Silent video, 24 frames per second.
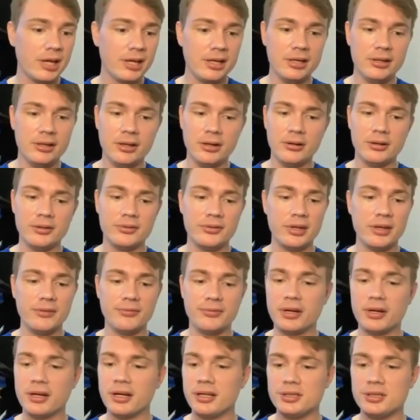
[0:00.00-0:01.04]
you know, as,
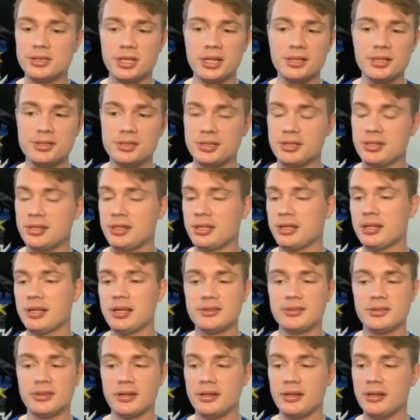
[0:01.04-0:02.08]
if they're going to change anything,
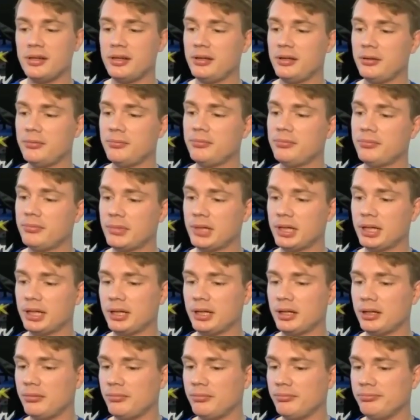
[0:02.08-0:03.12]
that's on them.
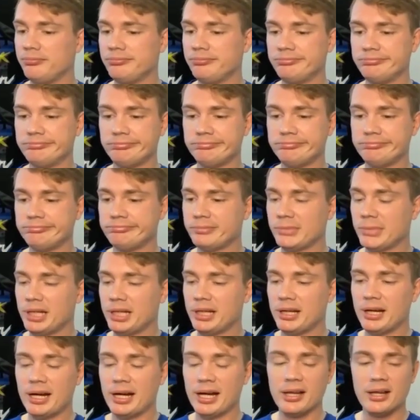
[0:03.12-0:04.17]
Um,
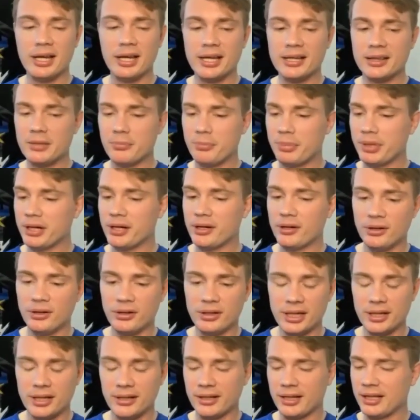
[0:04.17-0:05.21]
I like the
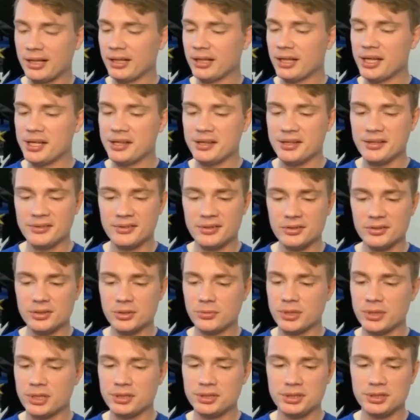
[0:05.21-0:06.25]
barrel. I, I like this
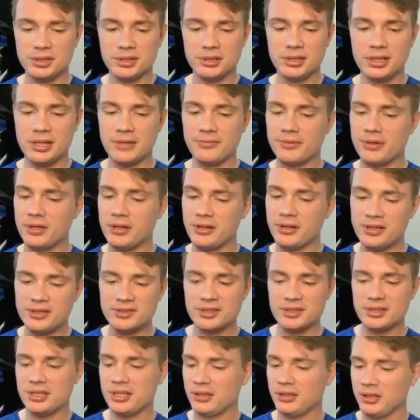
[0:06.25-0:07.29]
situation. If there
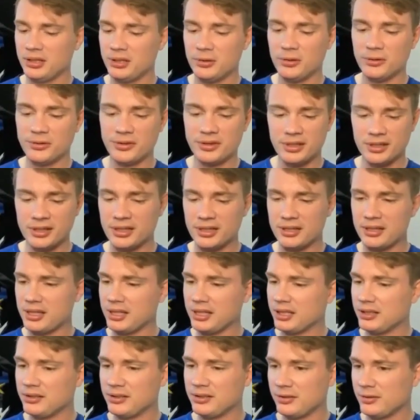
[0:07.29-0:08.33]
is any little thing that
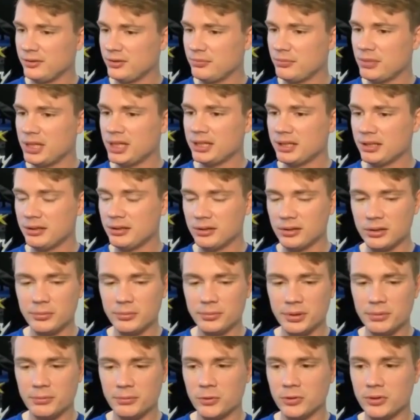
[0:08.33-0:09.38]
they could do to make it a
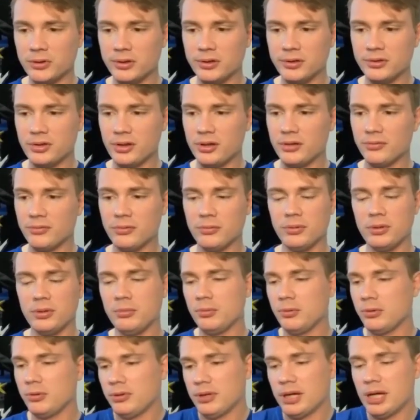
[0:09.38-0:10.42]
little bit more entertaining for
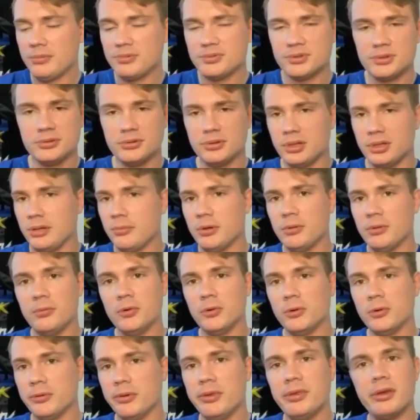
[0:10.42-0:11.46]
people, absolutely, I'm on
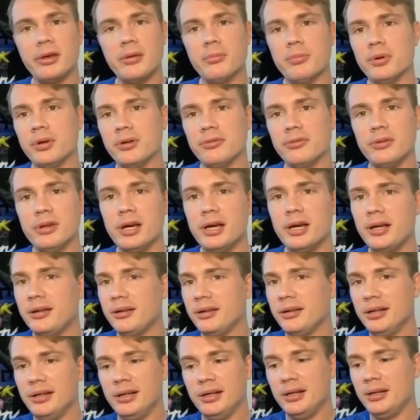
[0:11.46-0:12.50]
board with that. But if
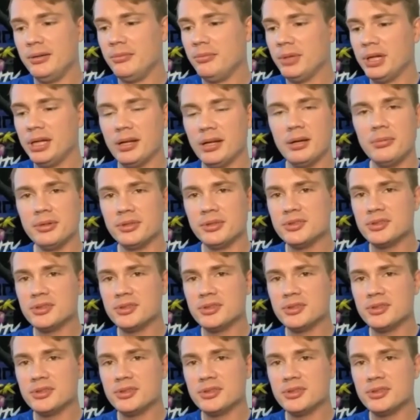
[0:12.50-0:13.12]
not, man, I'm